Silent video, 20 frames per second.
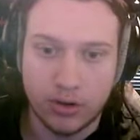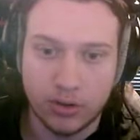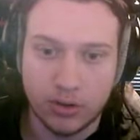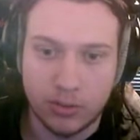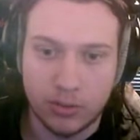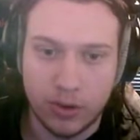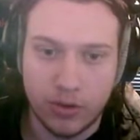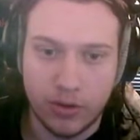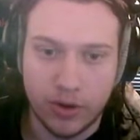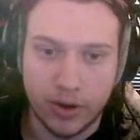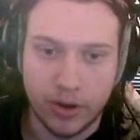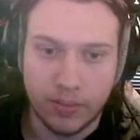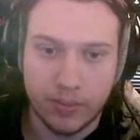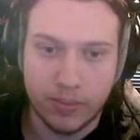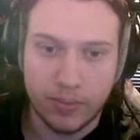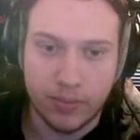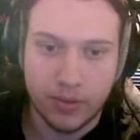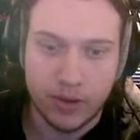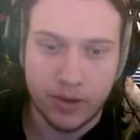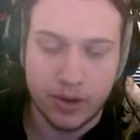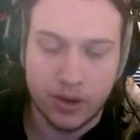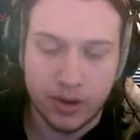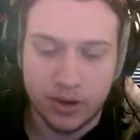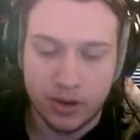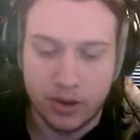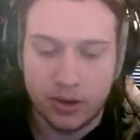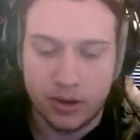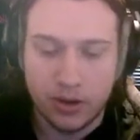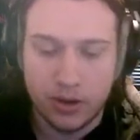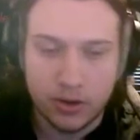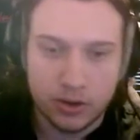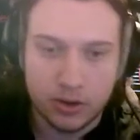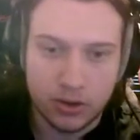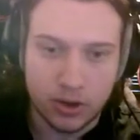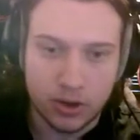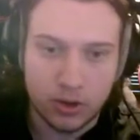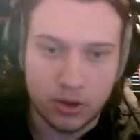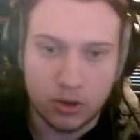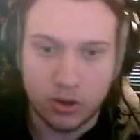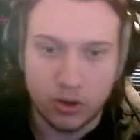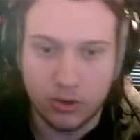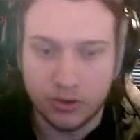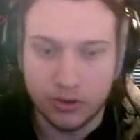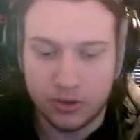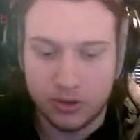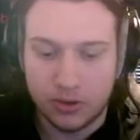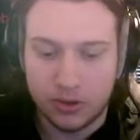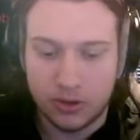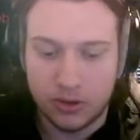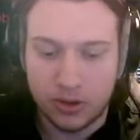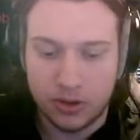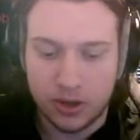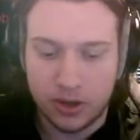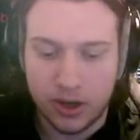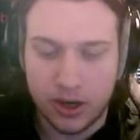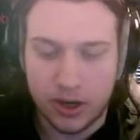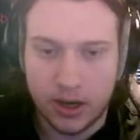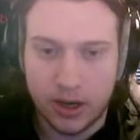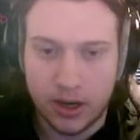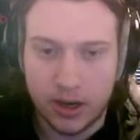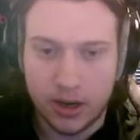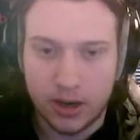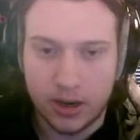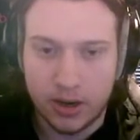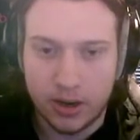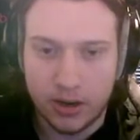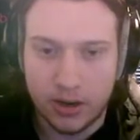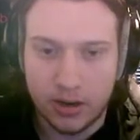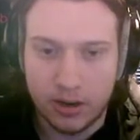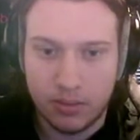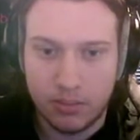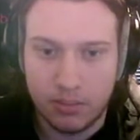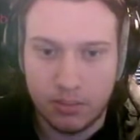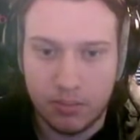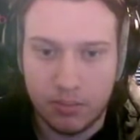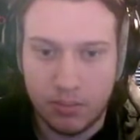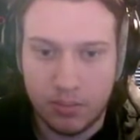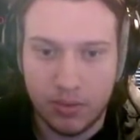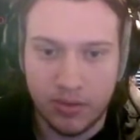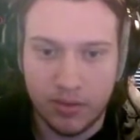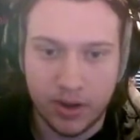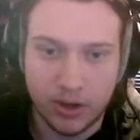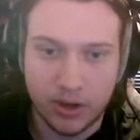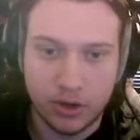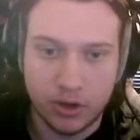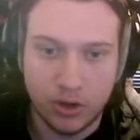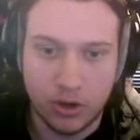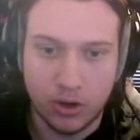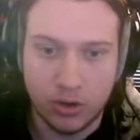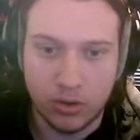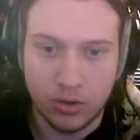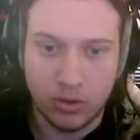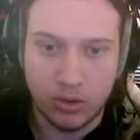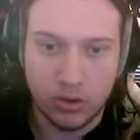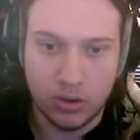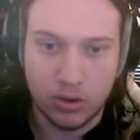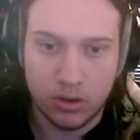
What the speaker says: as well, right? So const BVH node.